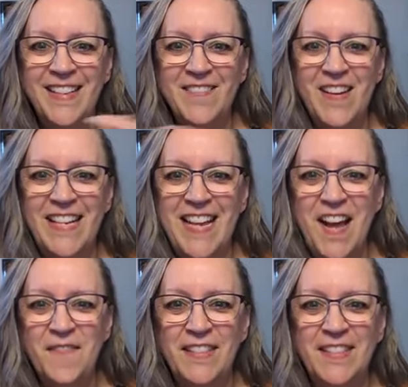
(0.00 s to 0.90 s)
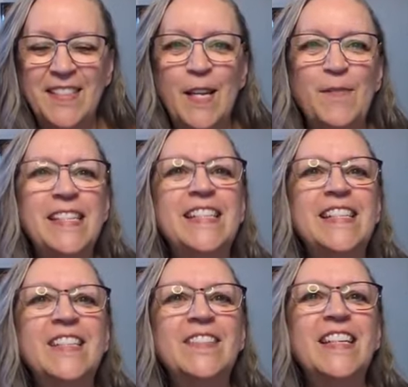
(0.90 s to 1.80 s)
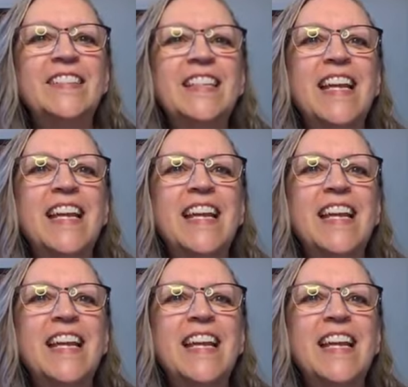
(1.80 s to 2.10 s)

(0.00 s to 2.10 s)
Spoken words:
You want it to have a little substance to it.